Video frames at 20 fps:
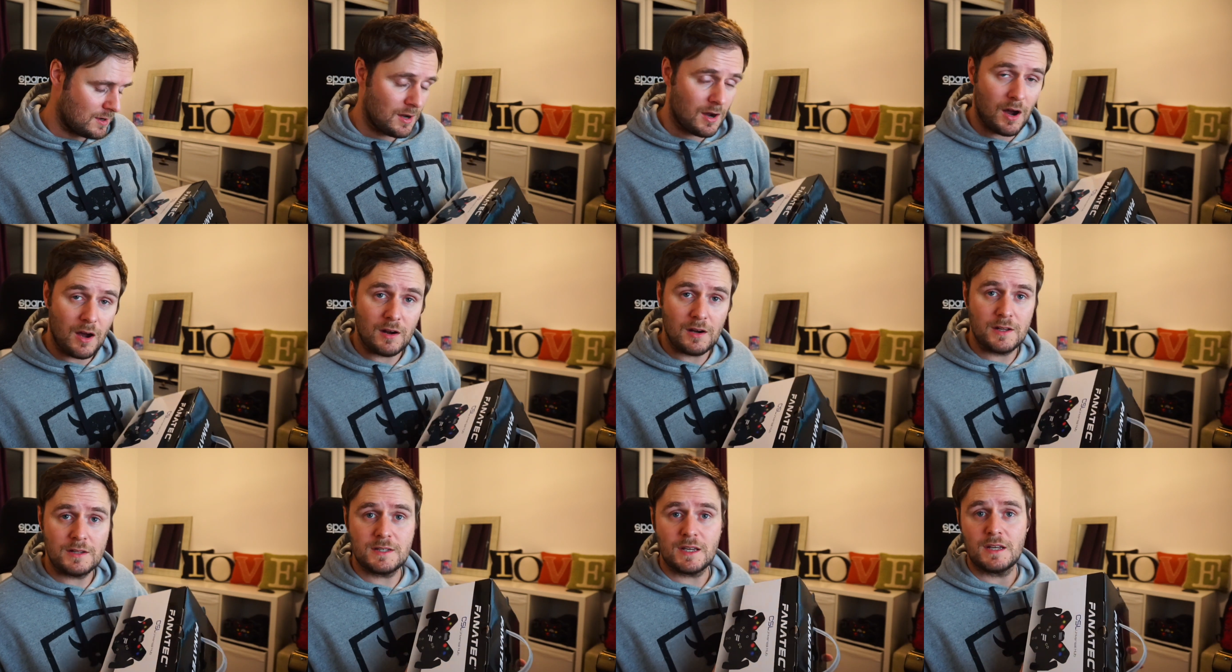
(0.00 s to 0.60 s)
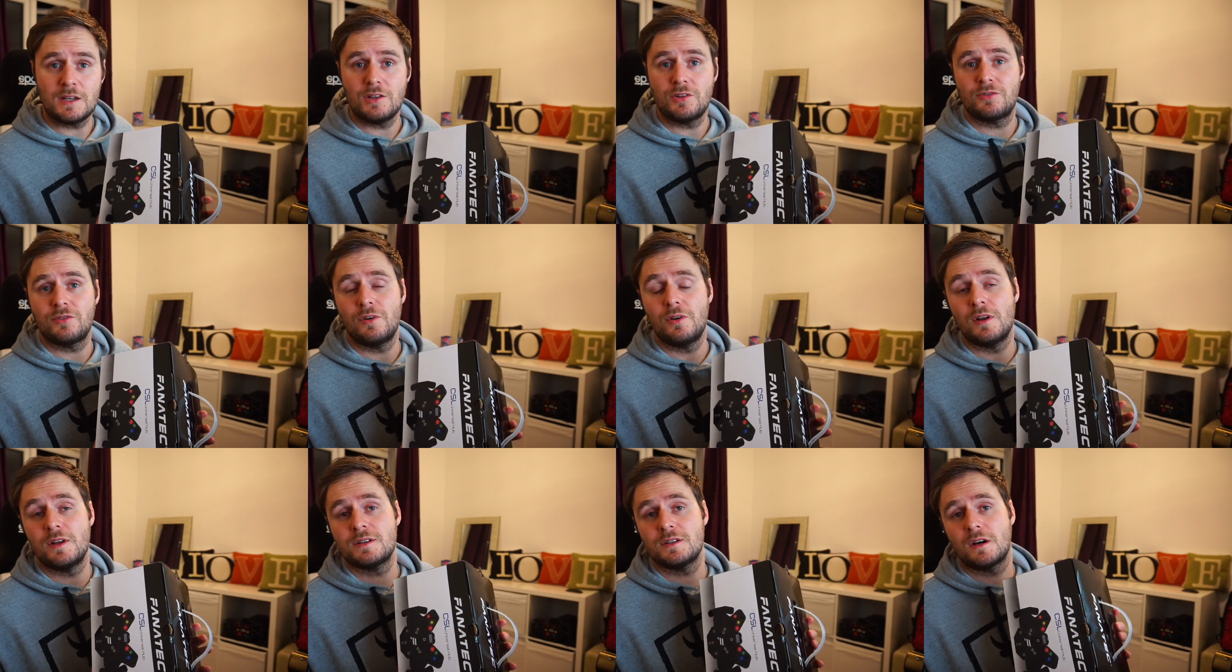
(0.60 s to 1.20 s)
I'm going to take you
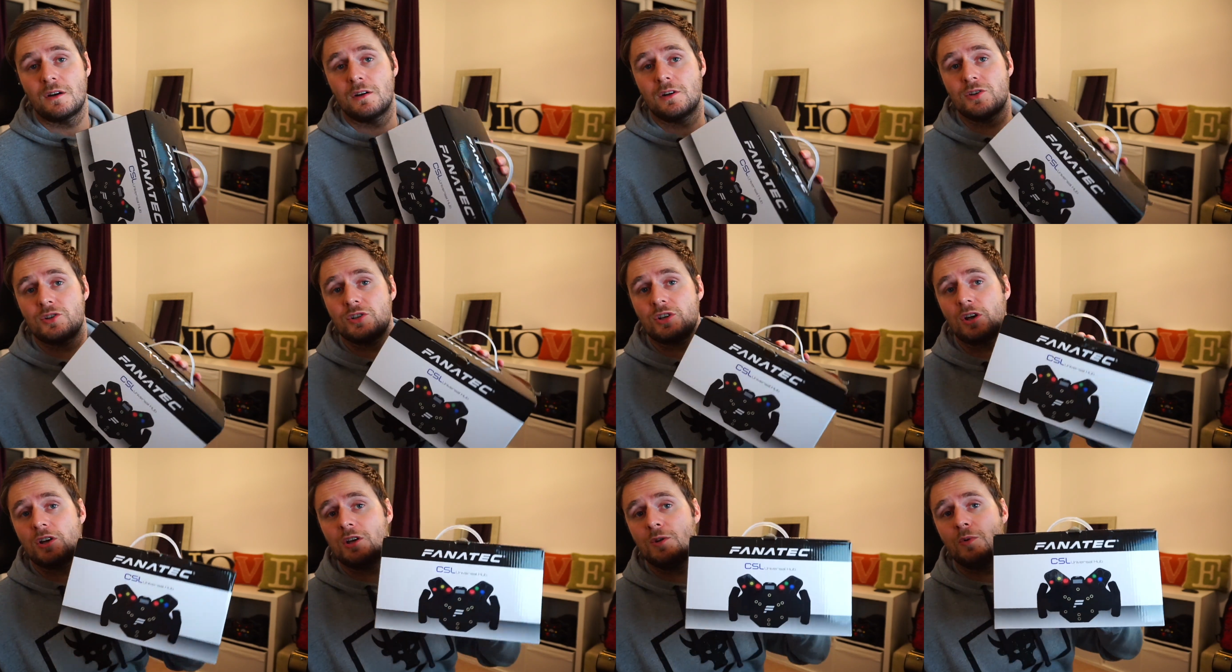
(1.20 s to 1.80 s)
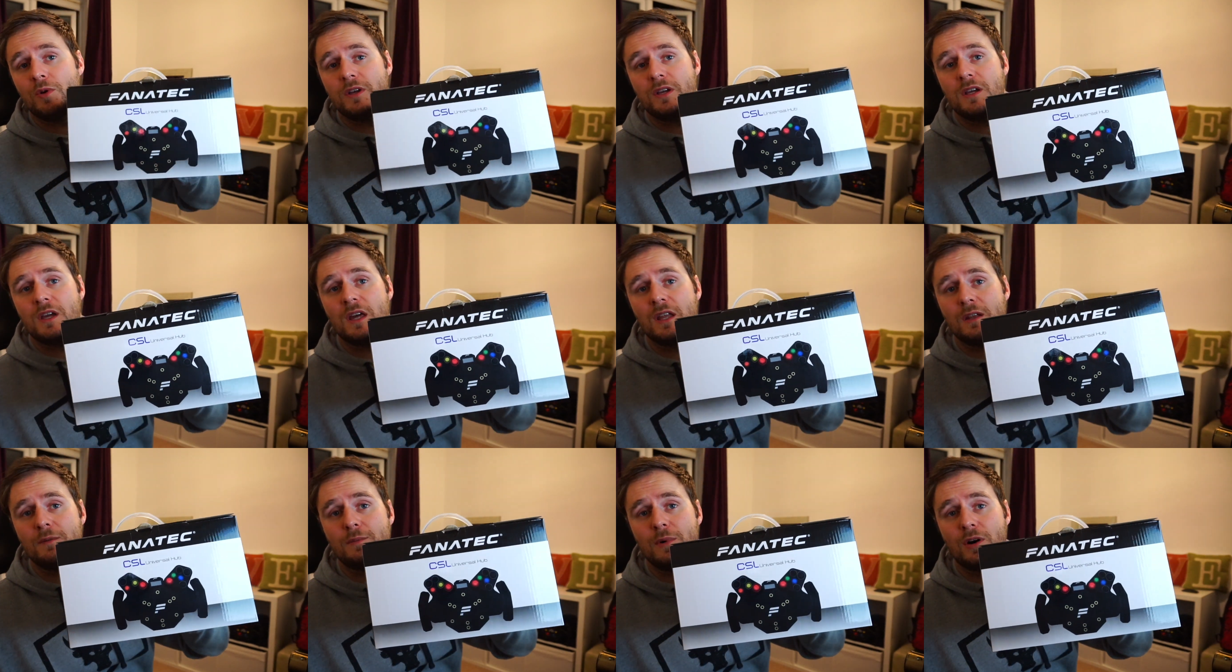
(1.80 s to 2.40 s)
through this. I'm going to show you what you get
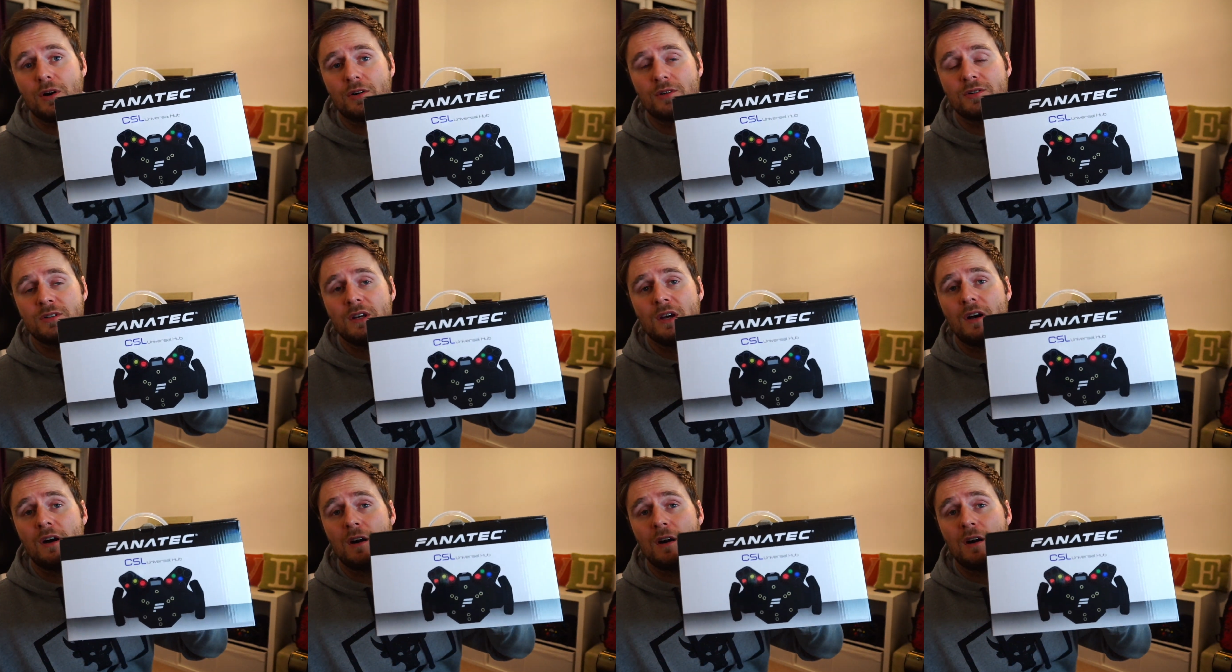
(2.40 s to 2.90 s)
in the box.